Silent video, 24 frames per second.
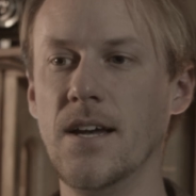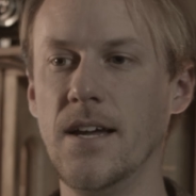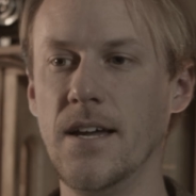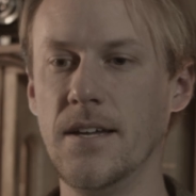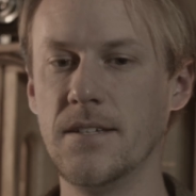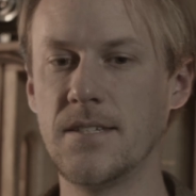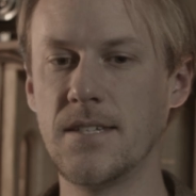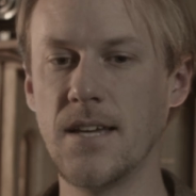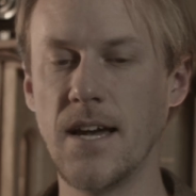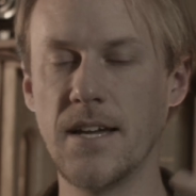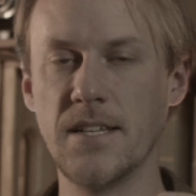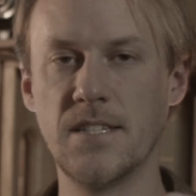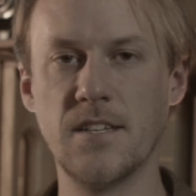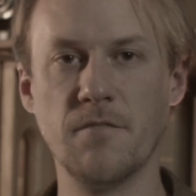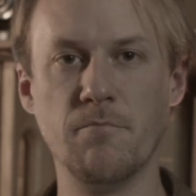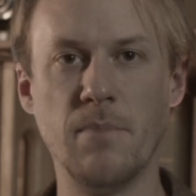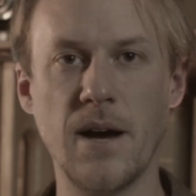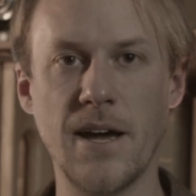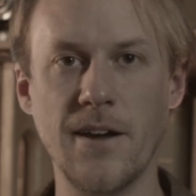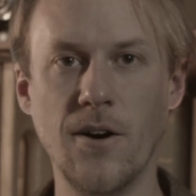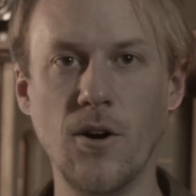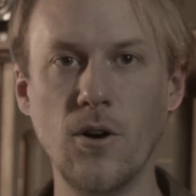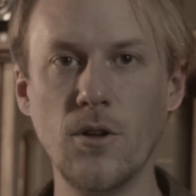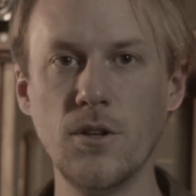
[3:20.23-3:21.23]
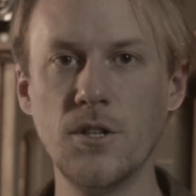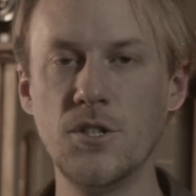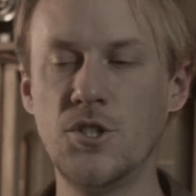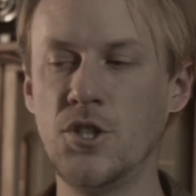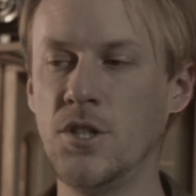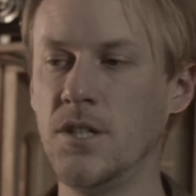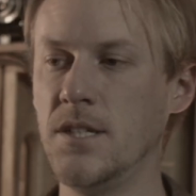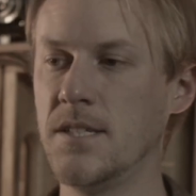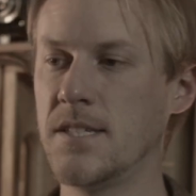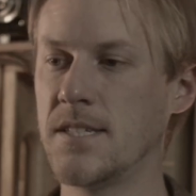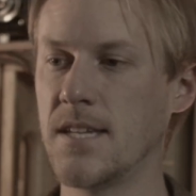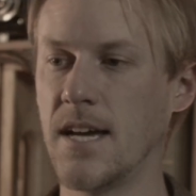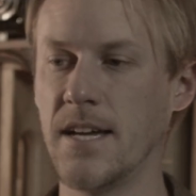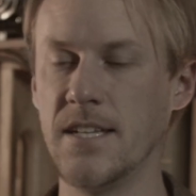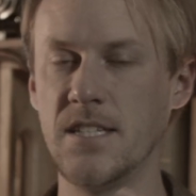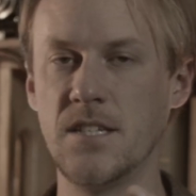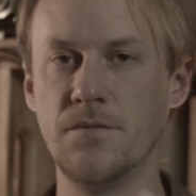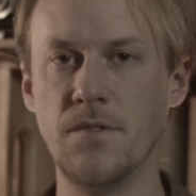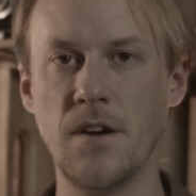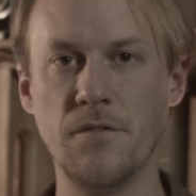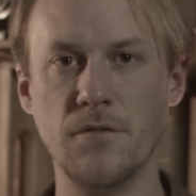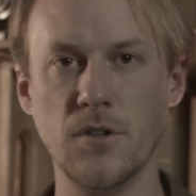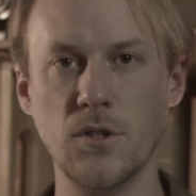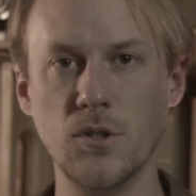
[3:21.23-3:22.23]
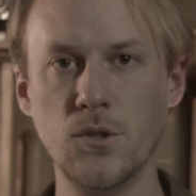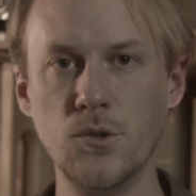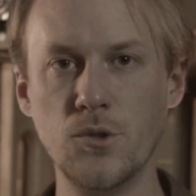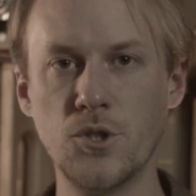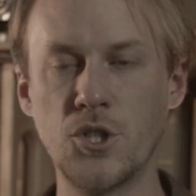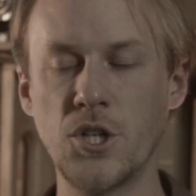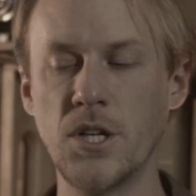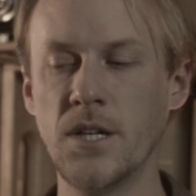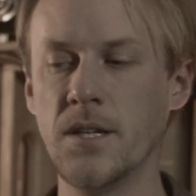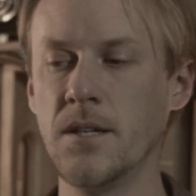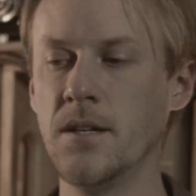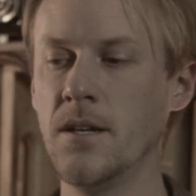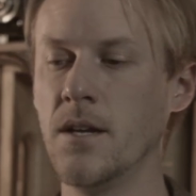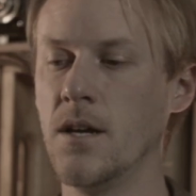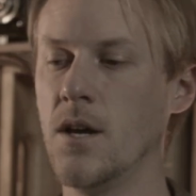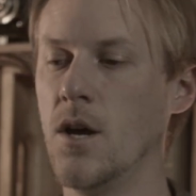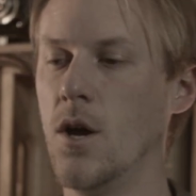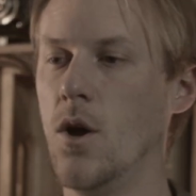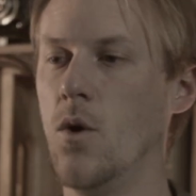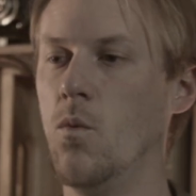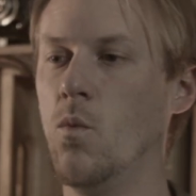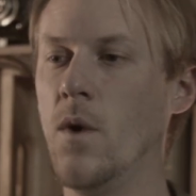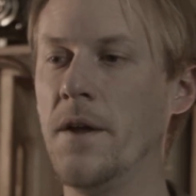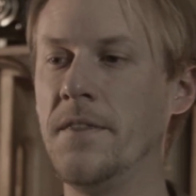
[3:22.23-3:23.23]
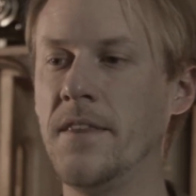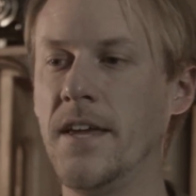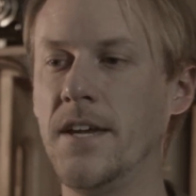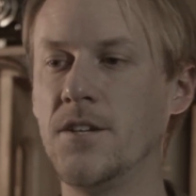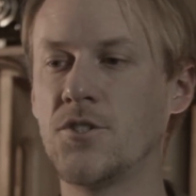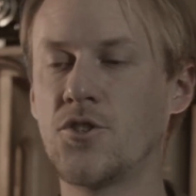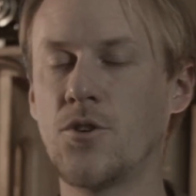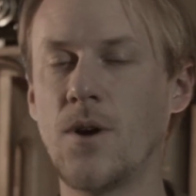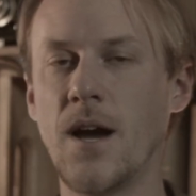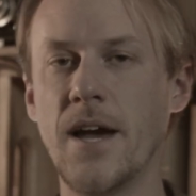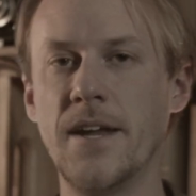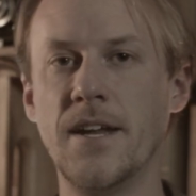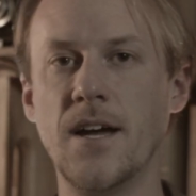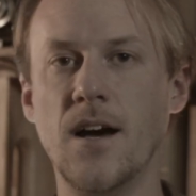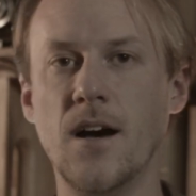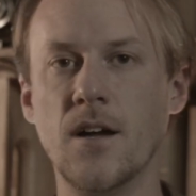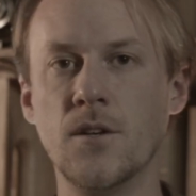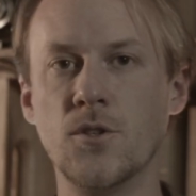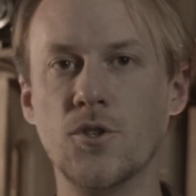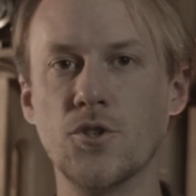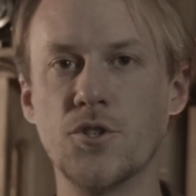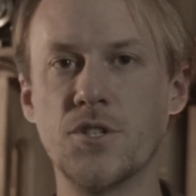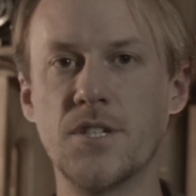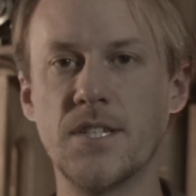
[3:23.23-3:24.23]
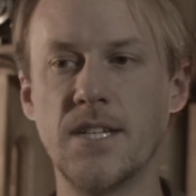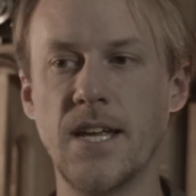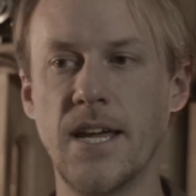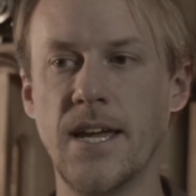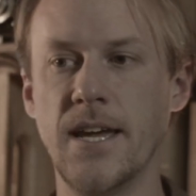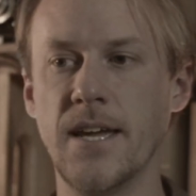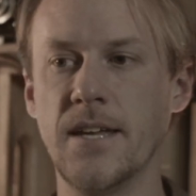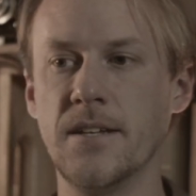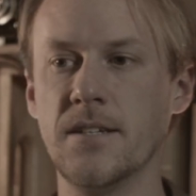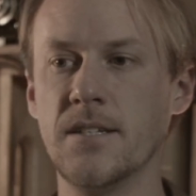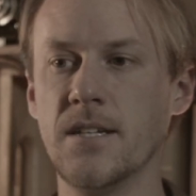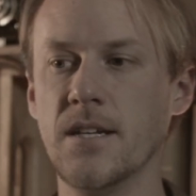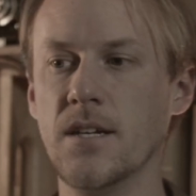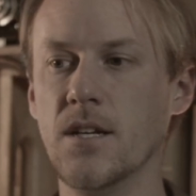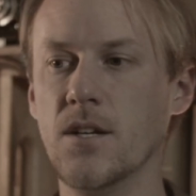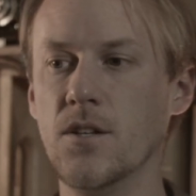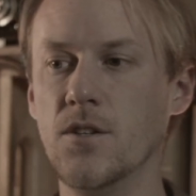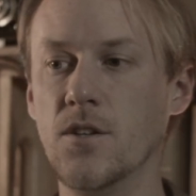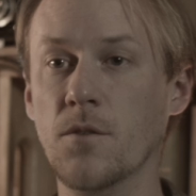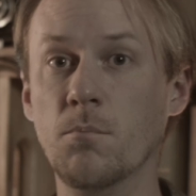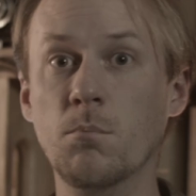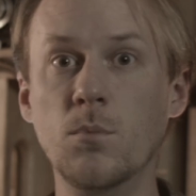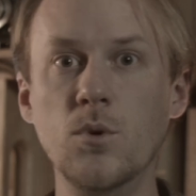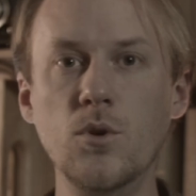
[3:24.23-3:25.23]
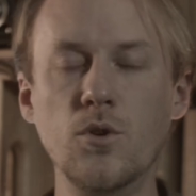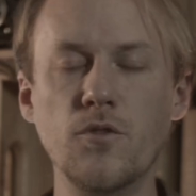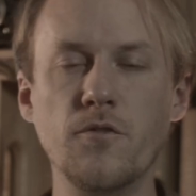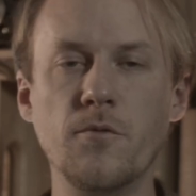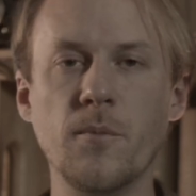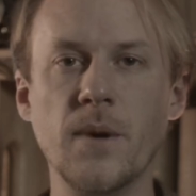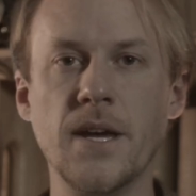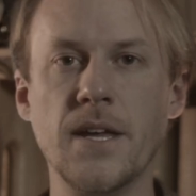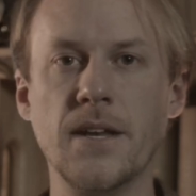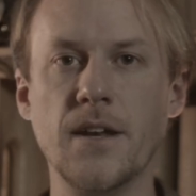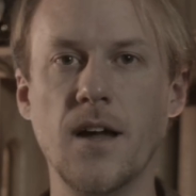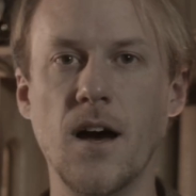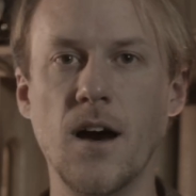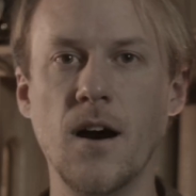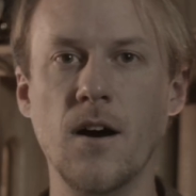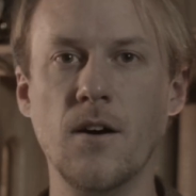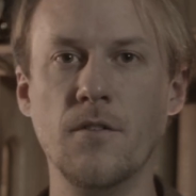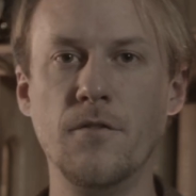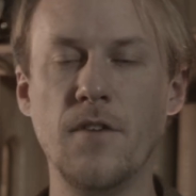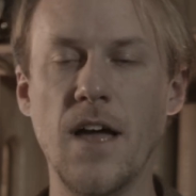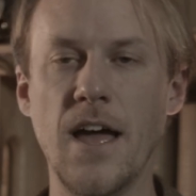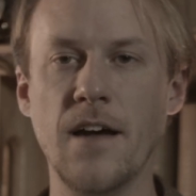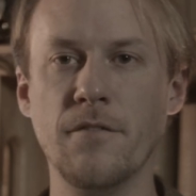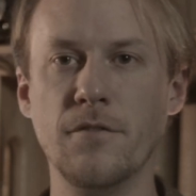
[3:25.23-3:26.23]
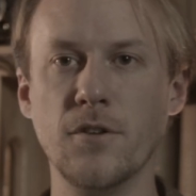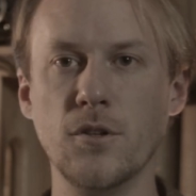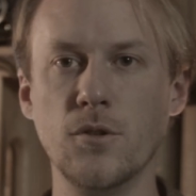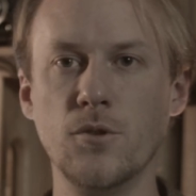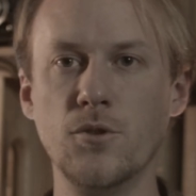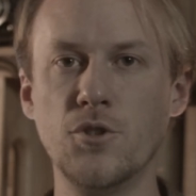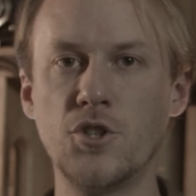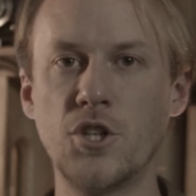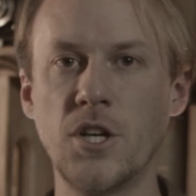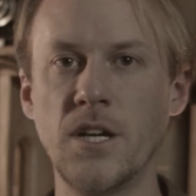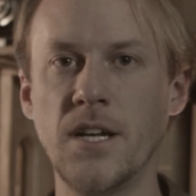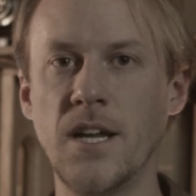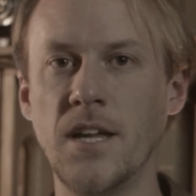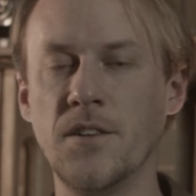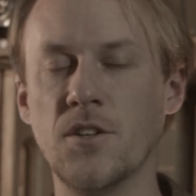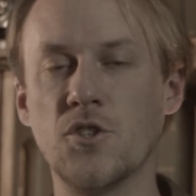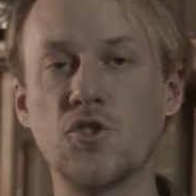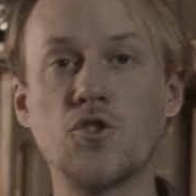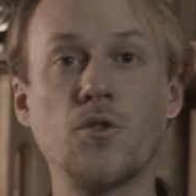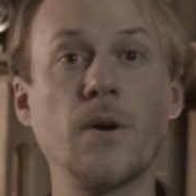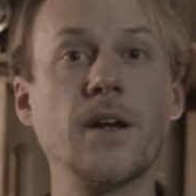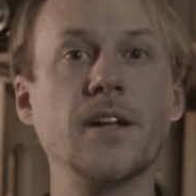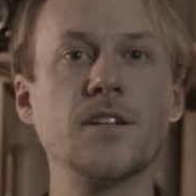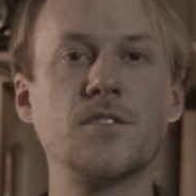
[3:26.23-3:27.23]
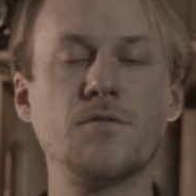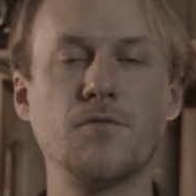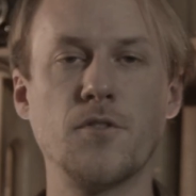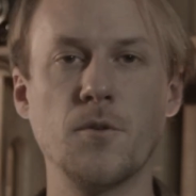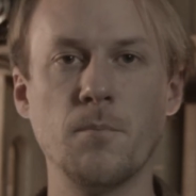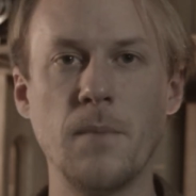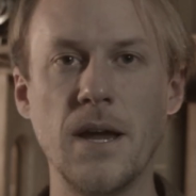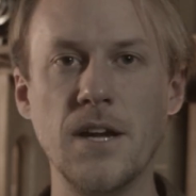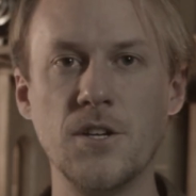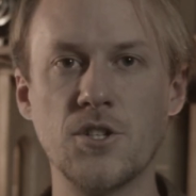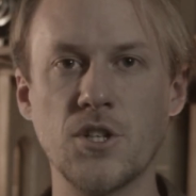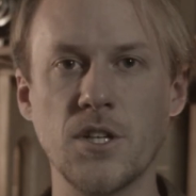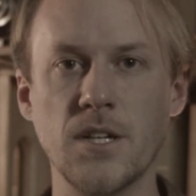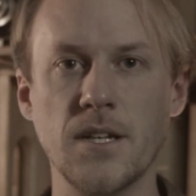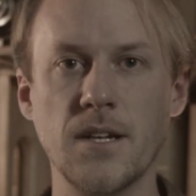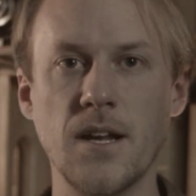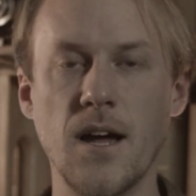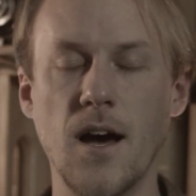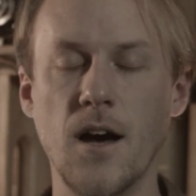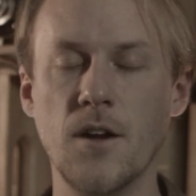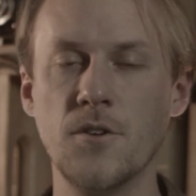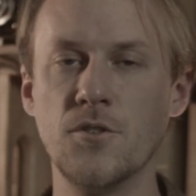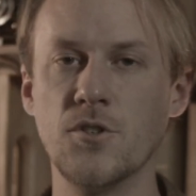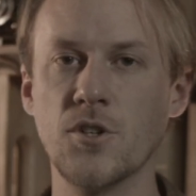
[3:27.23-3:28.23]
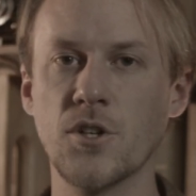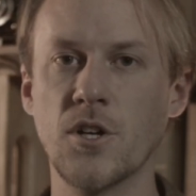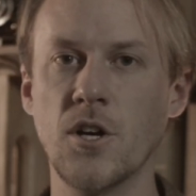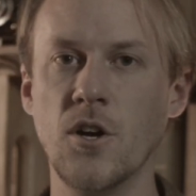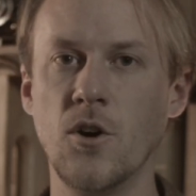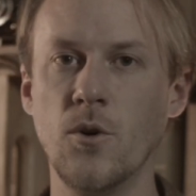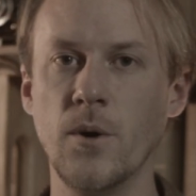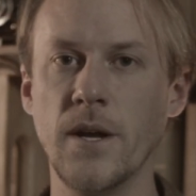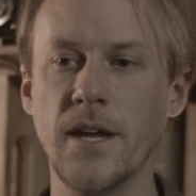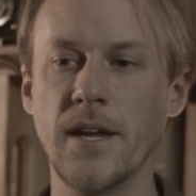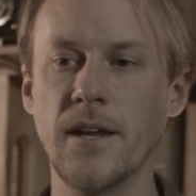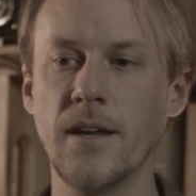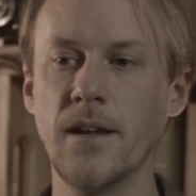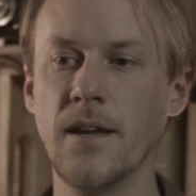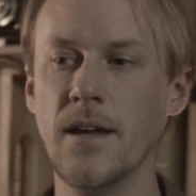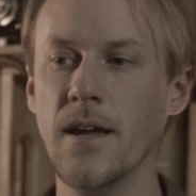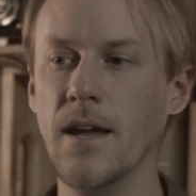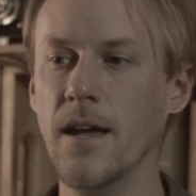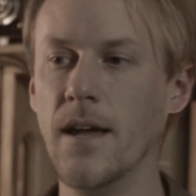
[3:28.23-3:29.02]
science of biology, science of evolution, when they try to understand the movement of evolution and the transformation undergoing